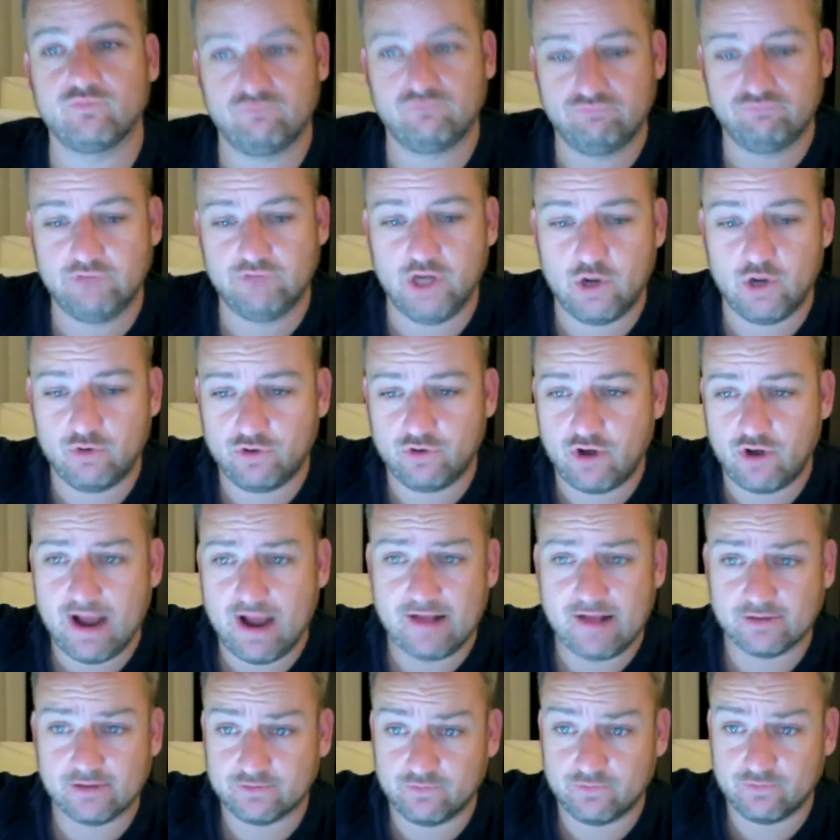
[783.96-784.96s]
you know, your
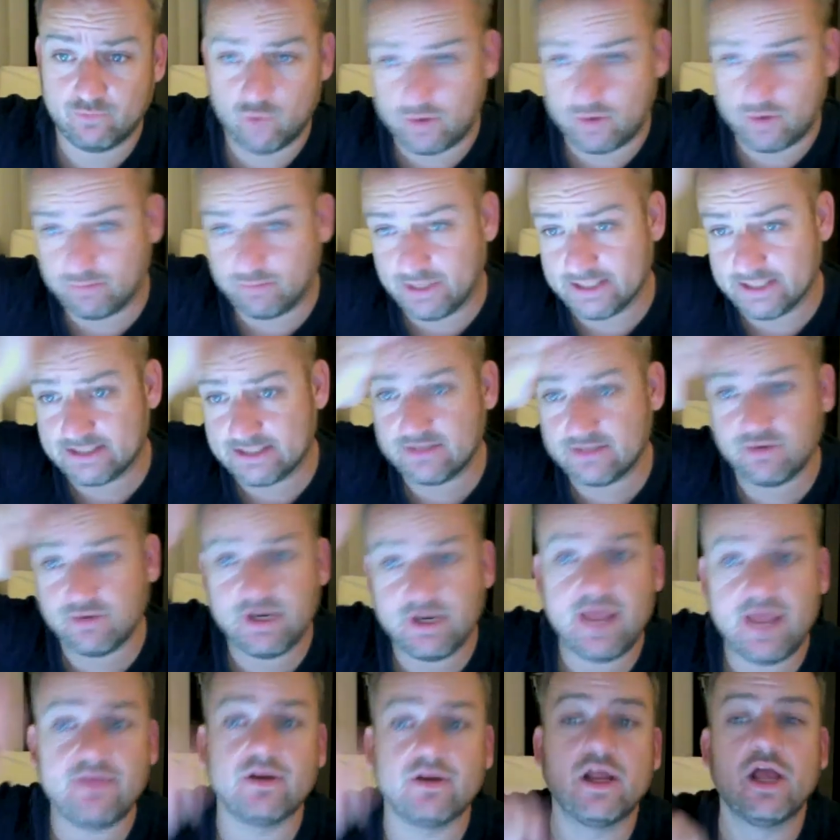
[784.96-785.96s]
house from one place to
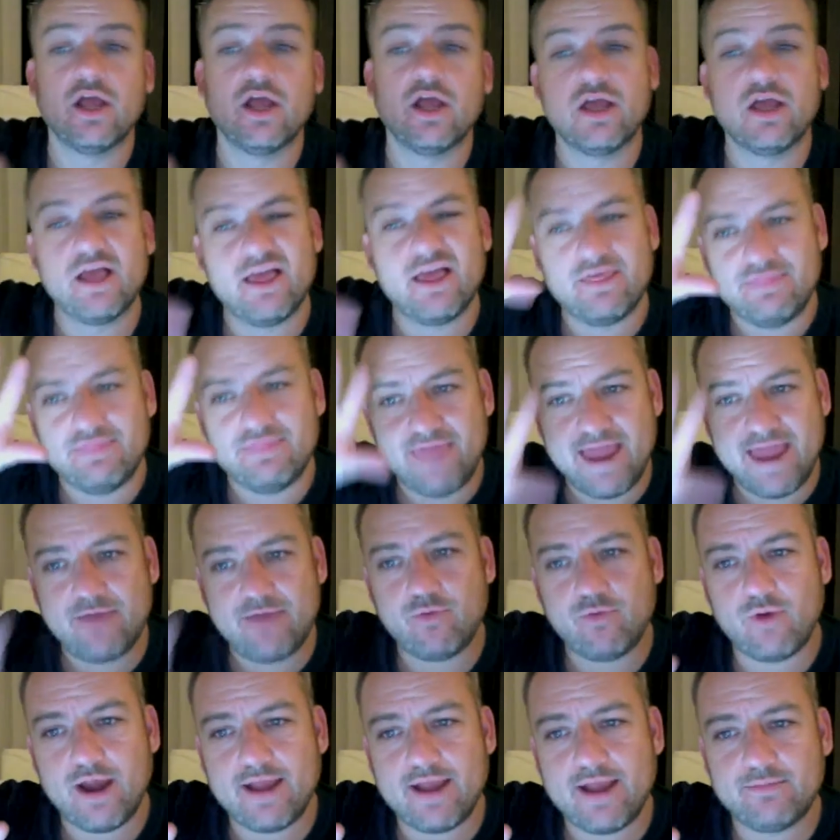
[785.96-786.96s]
another. They
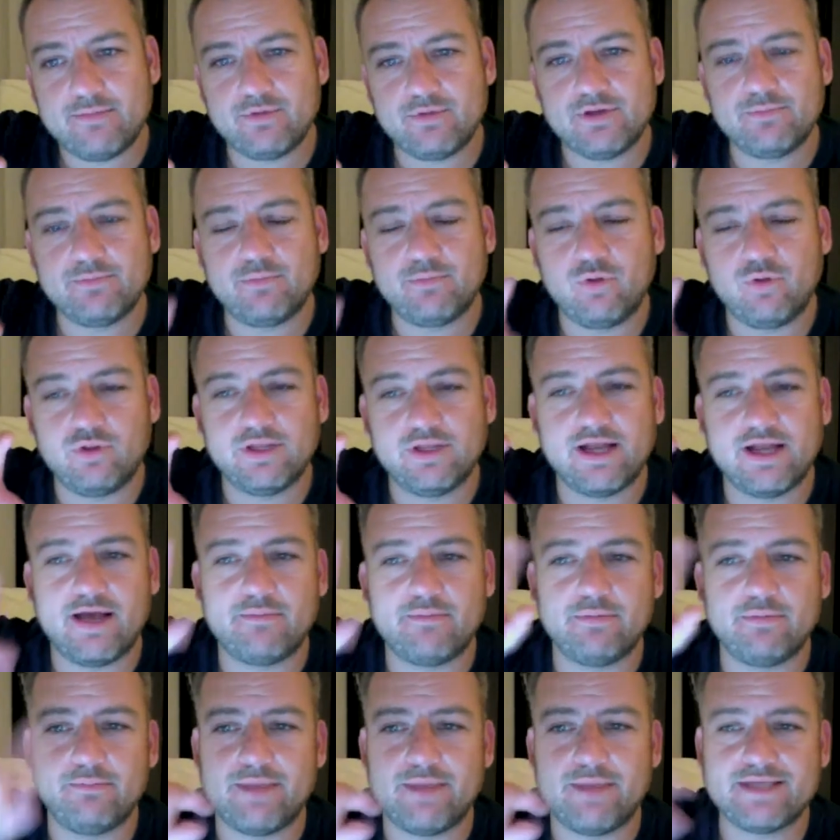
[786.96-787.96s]
were able to pull it up,
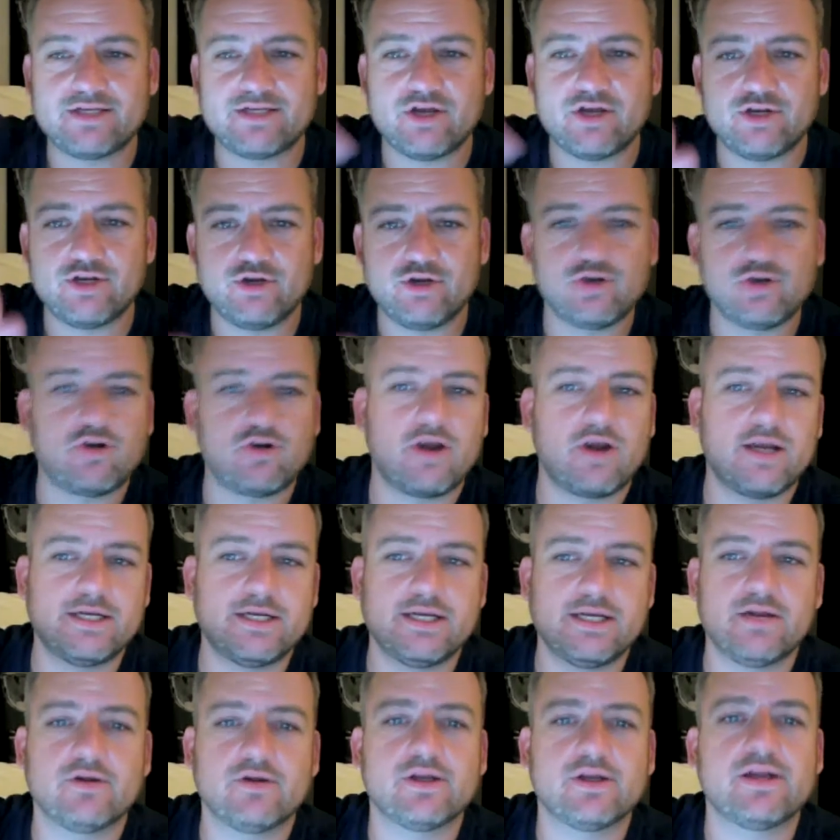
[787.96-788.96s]
and based on your
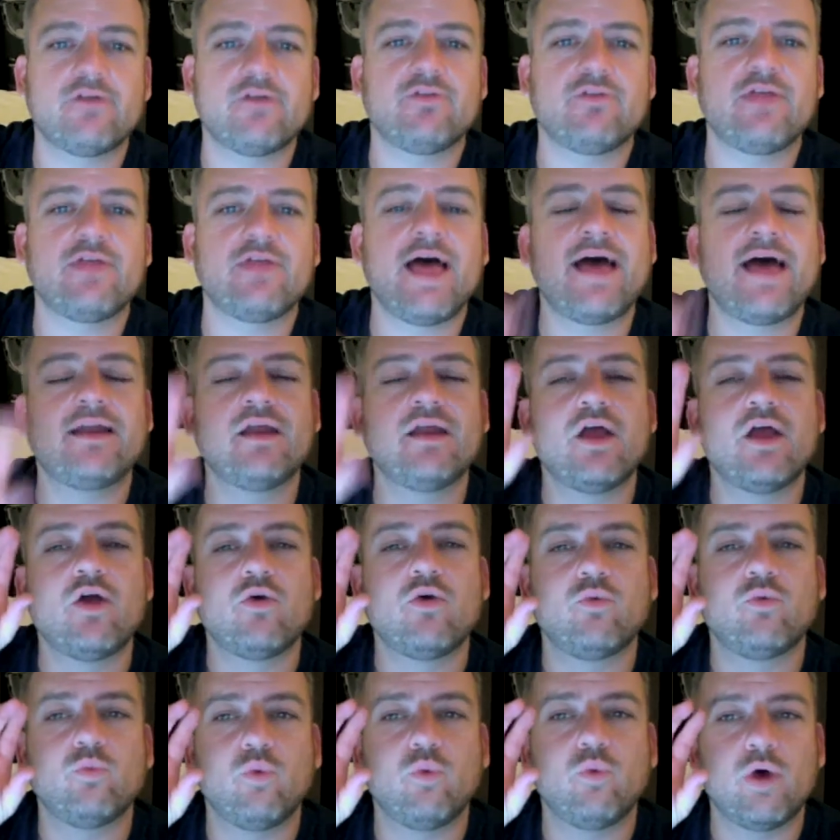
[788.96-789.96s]
criteria and all that,
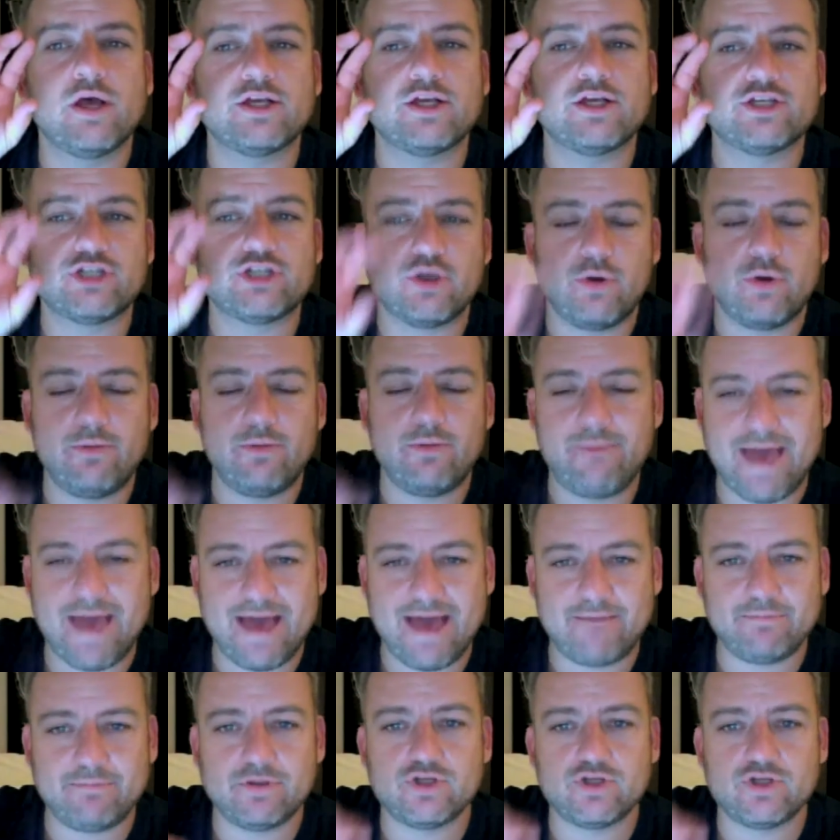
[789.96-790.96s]
was show a
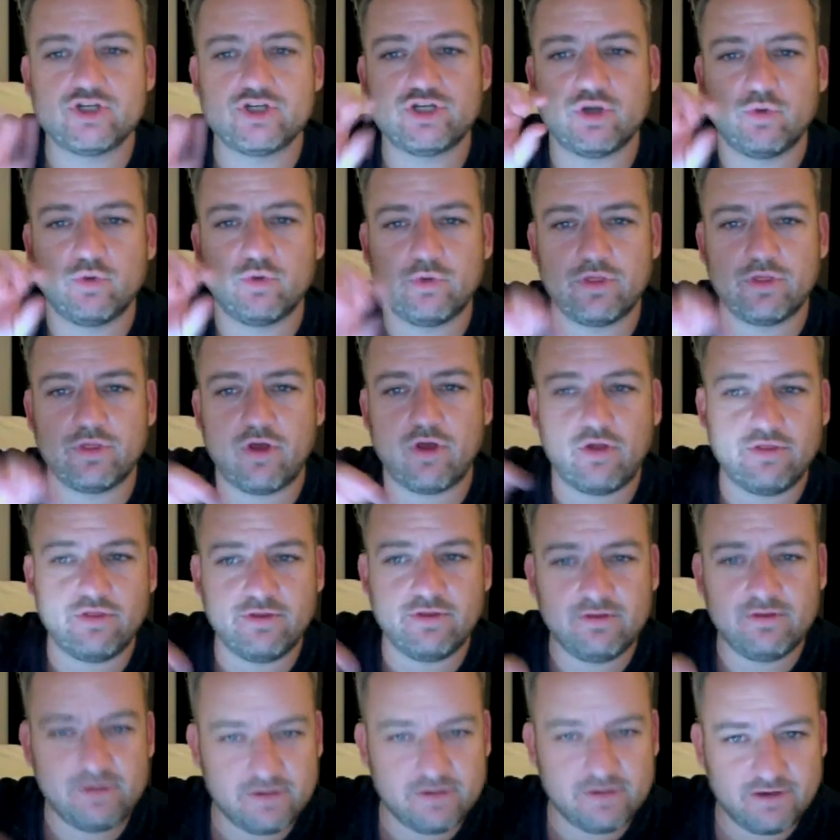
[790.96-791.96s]
map, show with all the
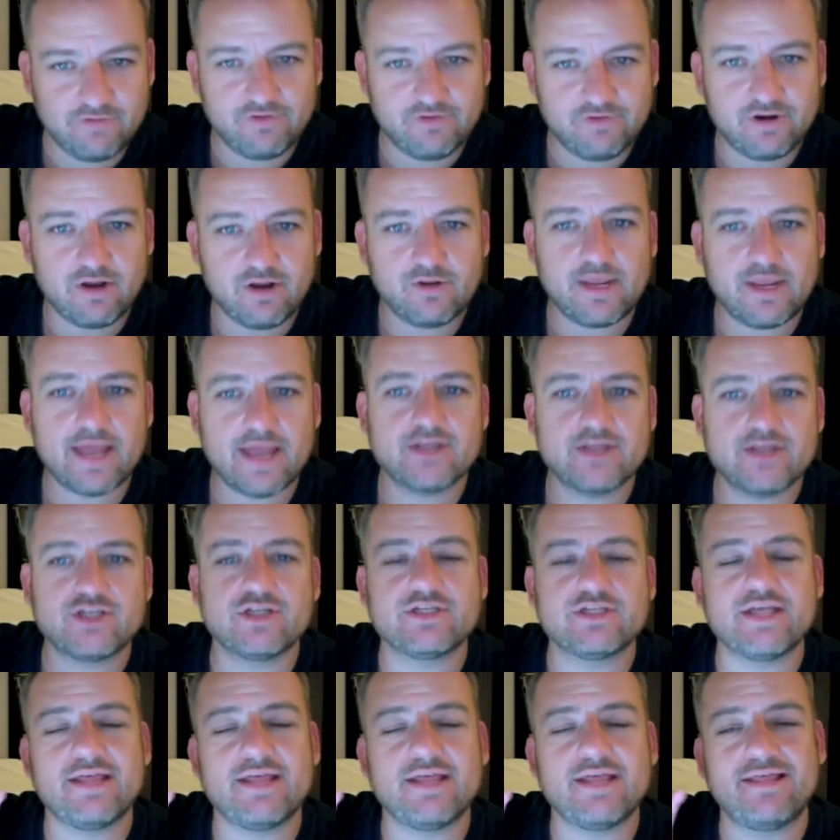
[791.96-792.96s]
different locations,
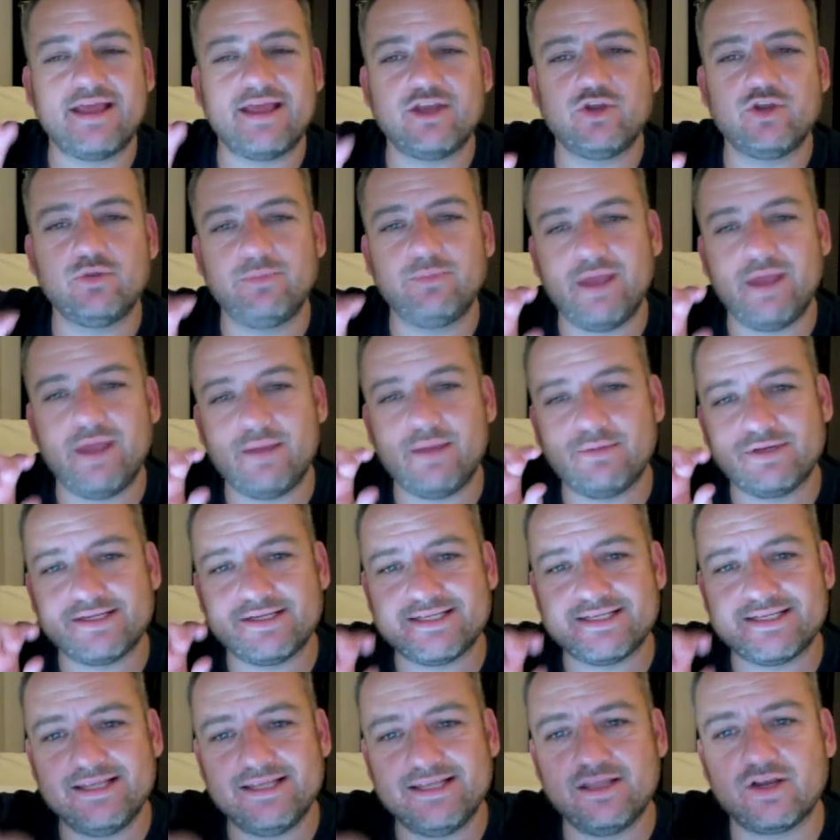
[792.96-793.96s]
and then you'd be able to
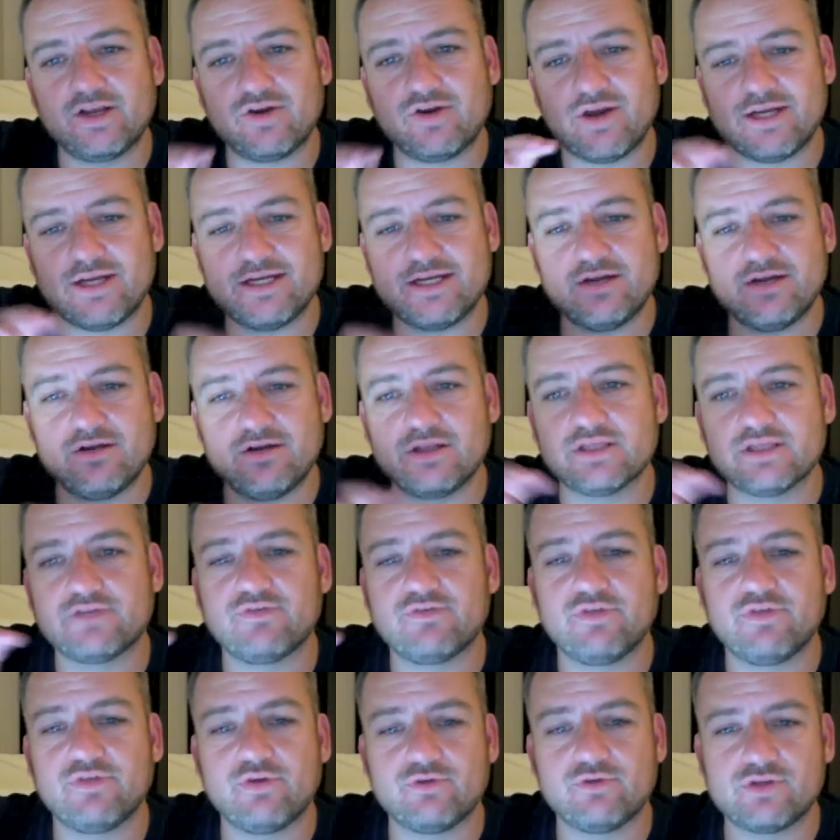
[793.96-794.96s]
see the criteria for
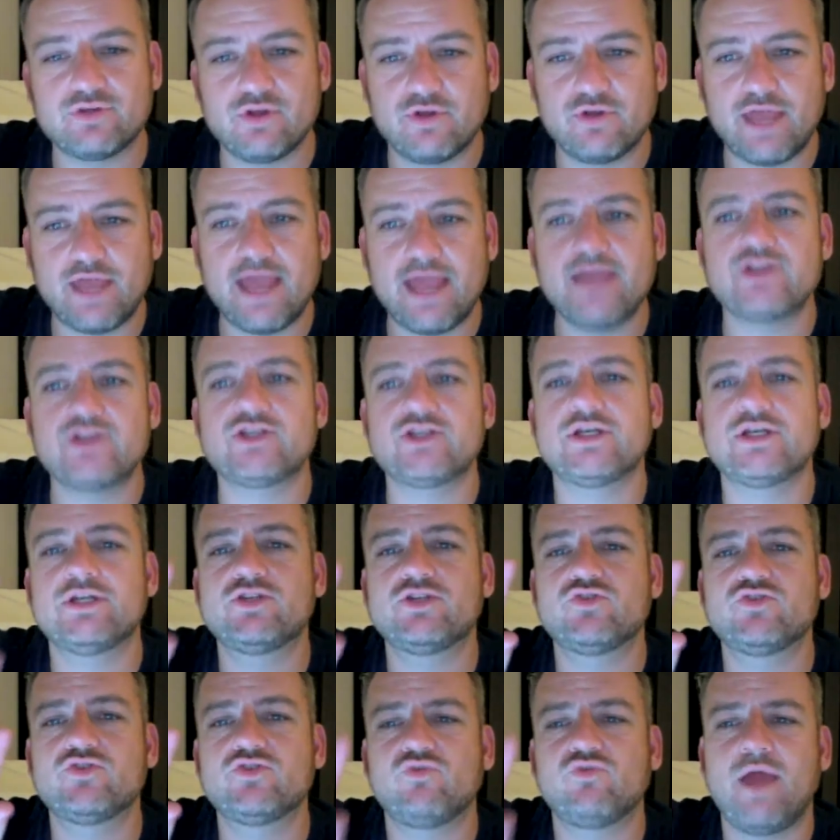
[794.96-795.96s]
those locations,
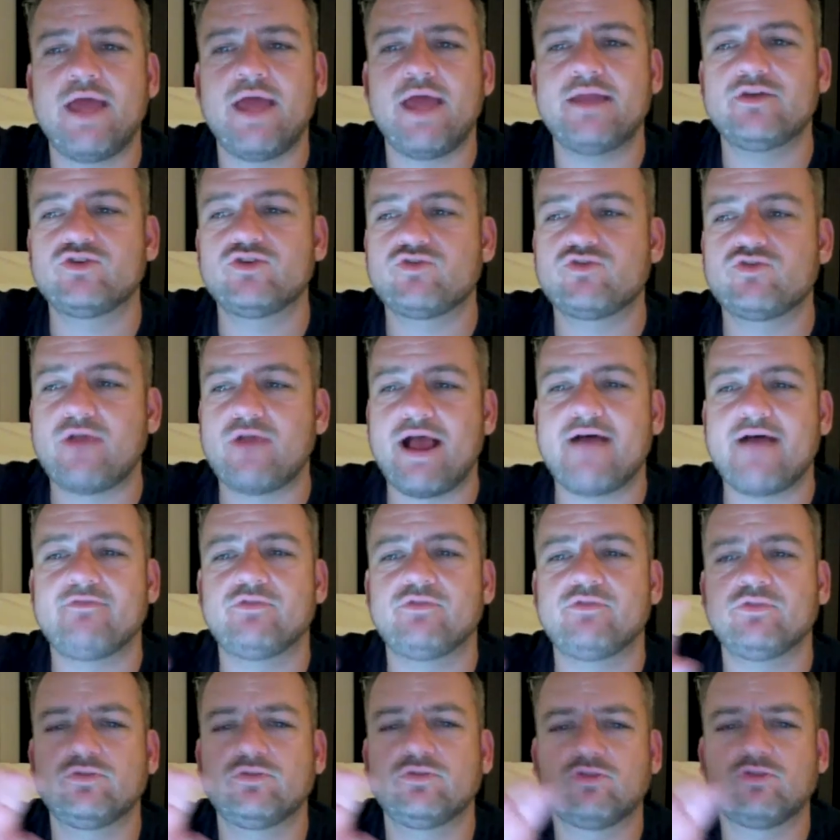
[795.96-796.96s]
rent,
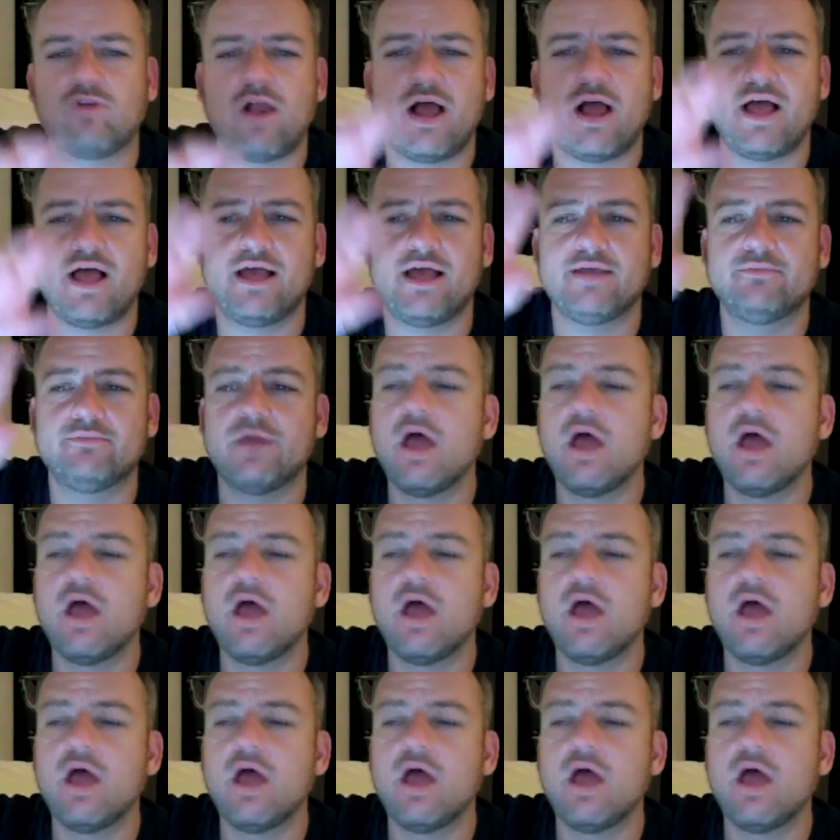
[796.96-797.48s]
travel, crime,